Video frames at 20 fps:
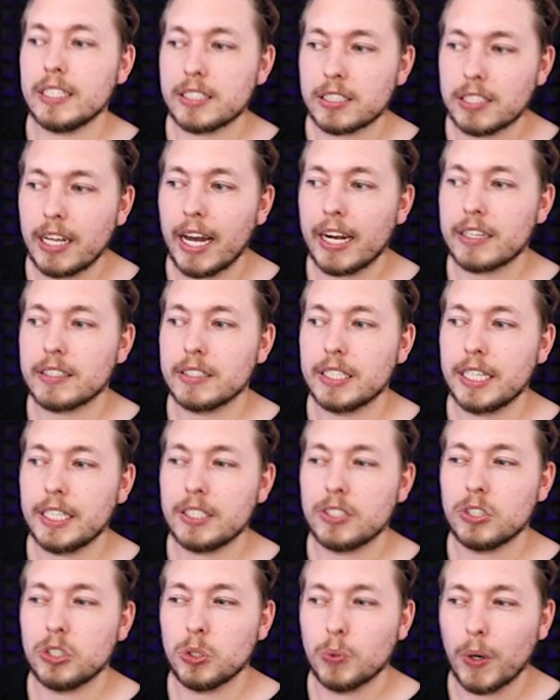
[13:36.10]
exactly
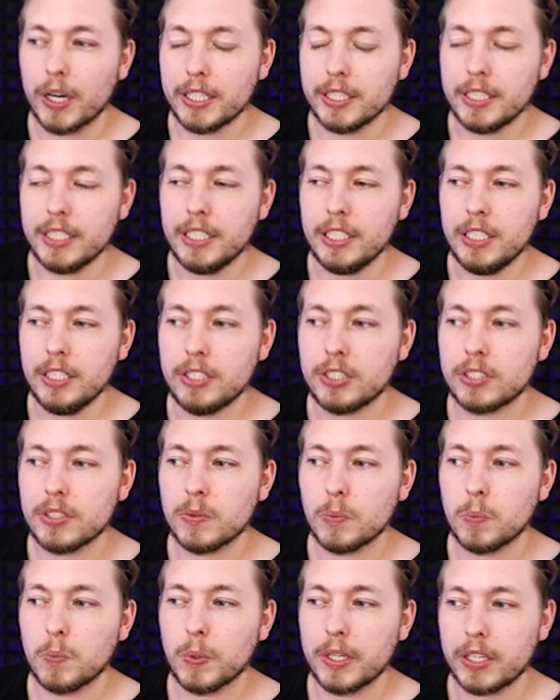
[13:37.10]
do I need
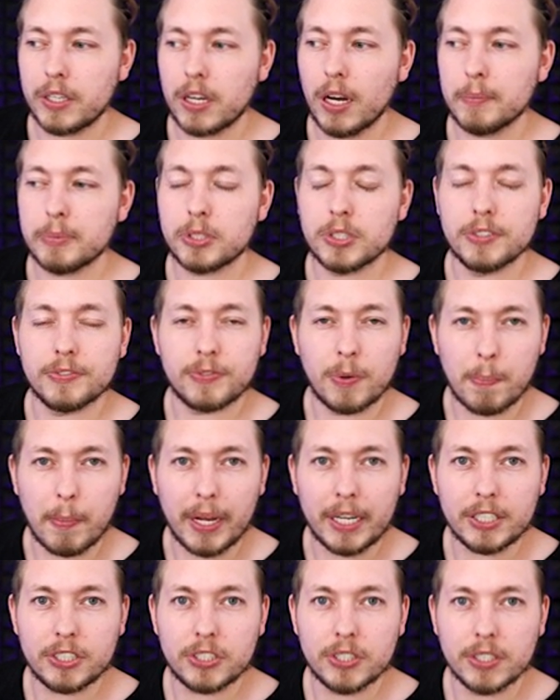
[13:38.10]
when it comes to
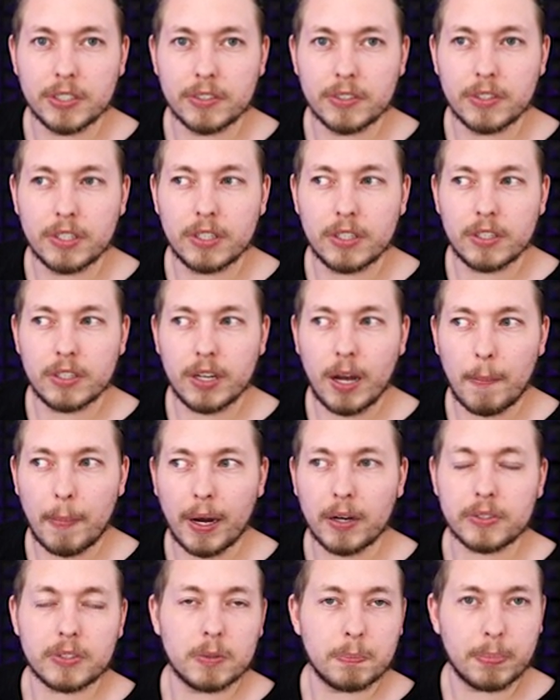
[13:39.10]
information
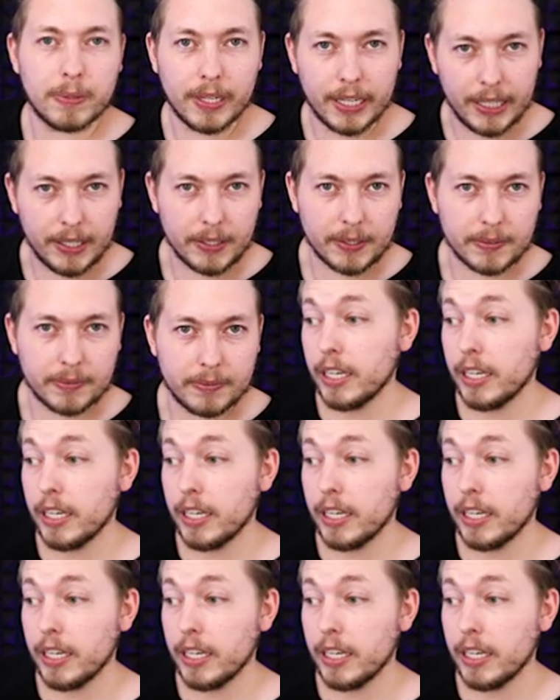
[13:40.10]
about the player?